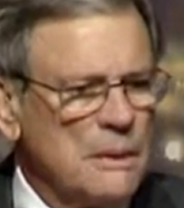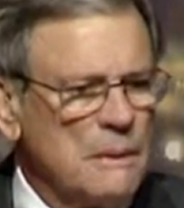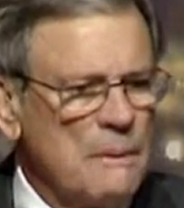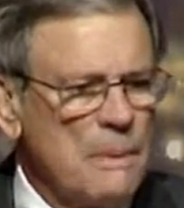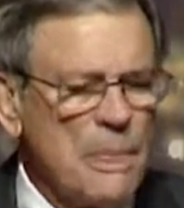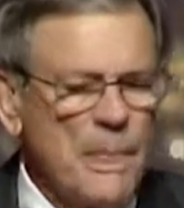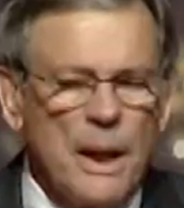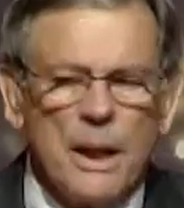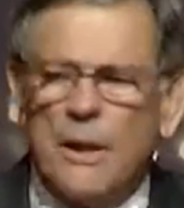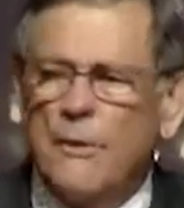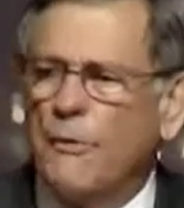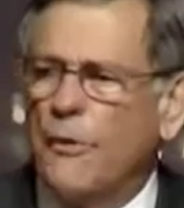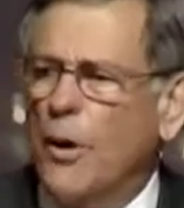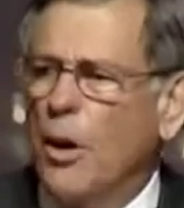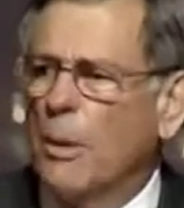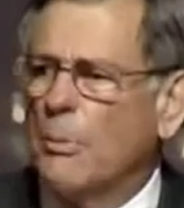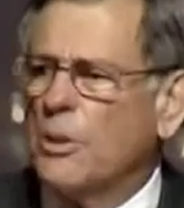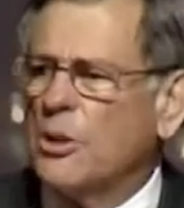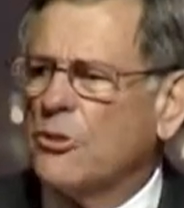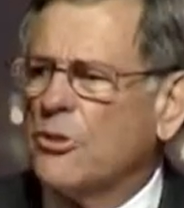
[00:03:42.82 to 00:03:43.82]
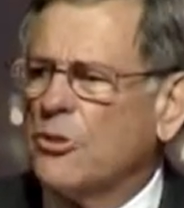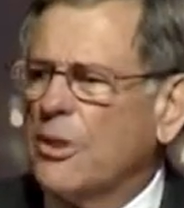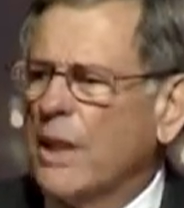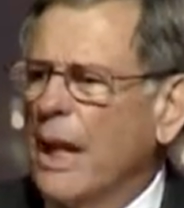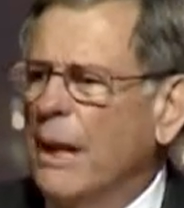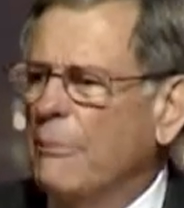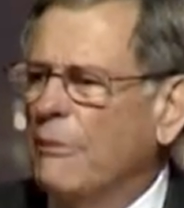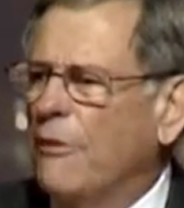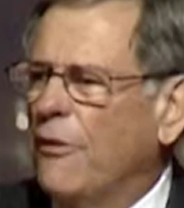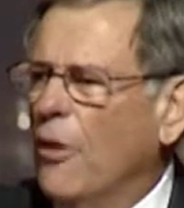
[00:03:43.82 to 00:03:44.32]
And the foreman
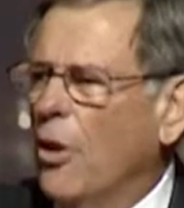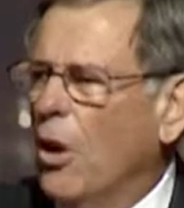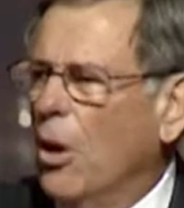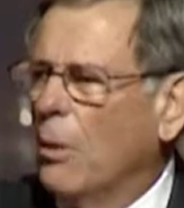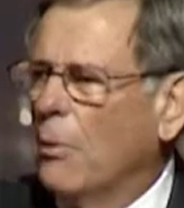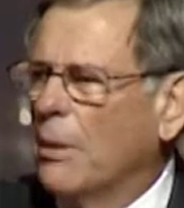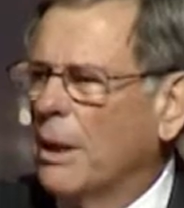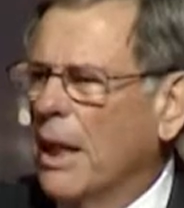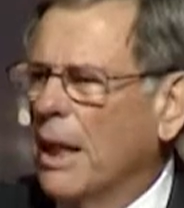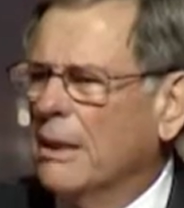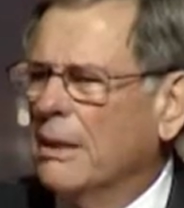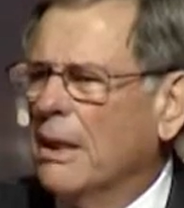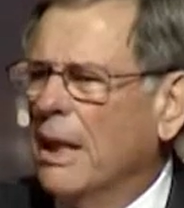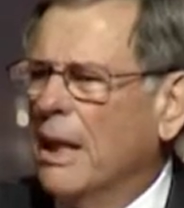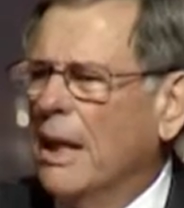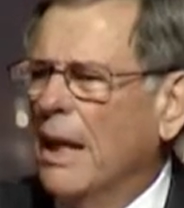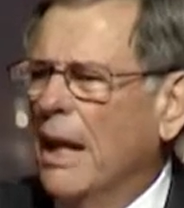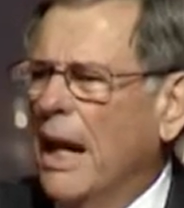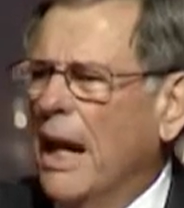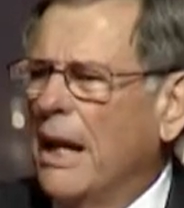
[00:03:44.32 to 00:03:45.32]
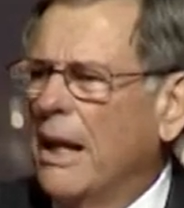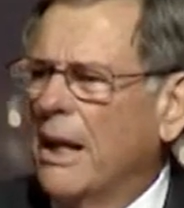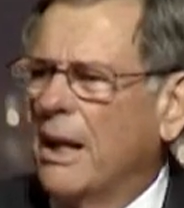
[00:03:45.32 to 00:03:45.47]
stepped forward, and